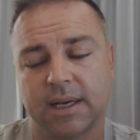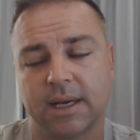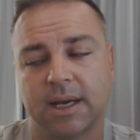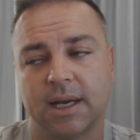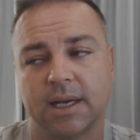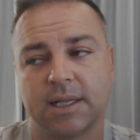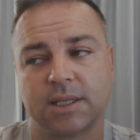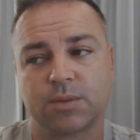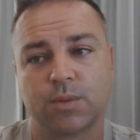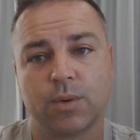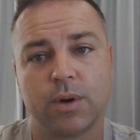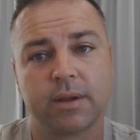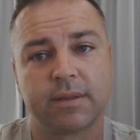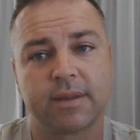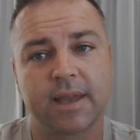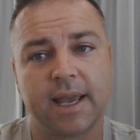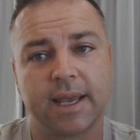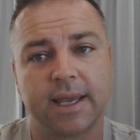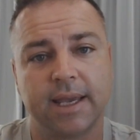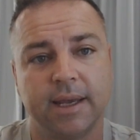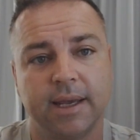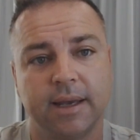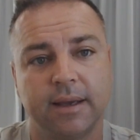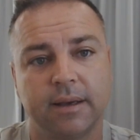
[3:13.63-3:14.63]
it's worth
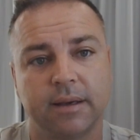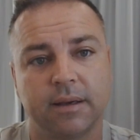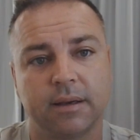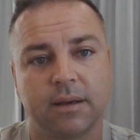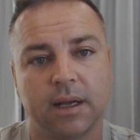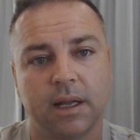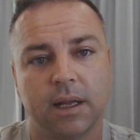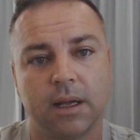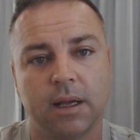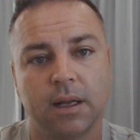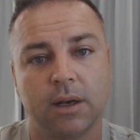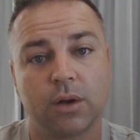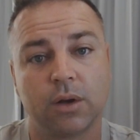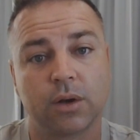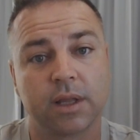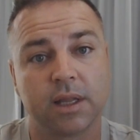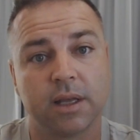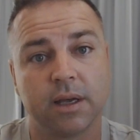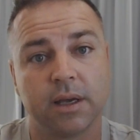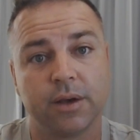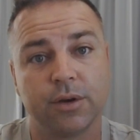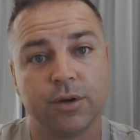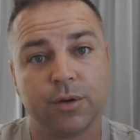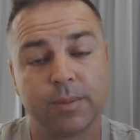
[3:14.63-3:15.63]
taking a look
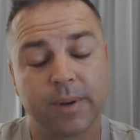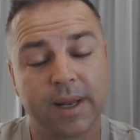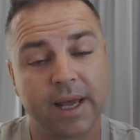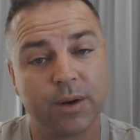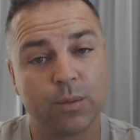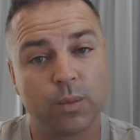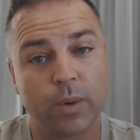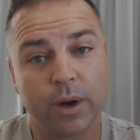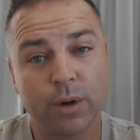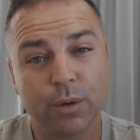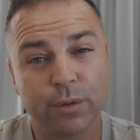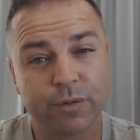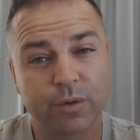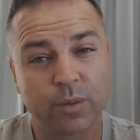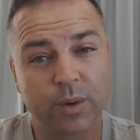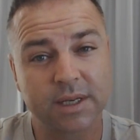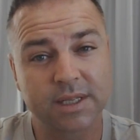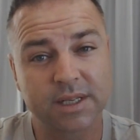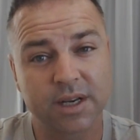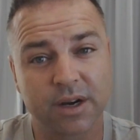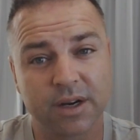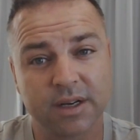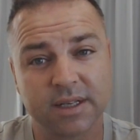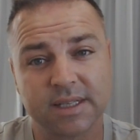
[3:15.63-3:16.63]
at who played well for
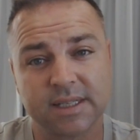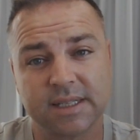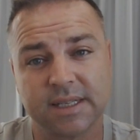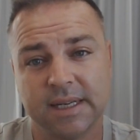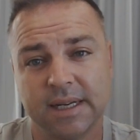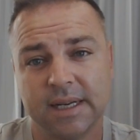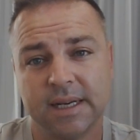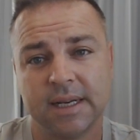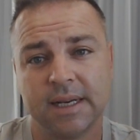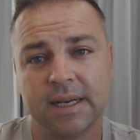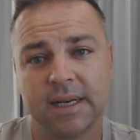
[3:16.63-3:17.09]
West Coast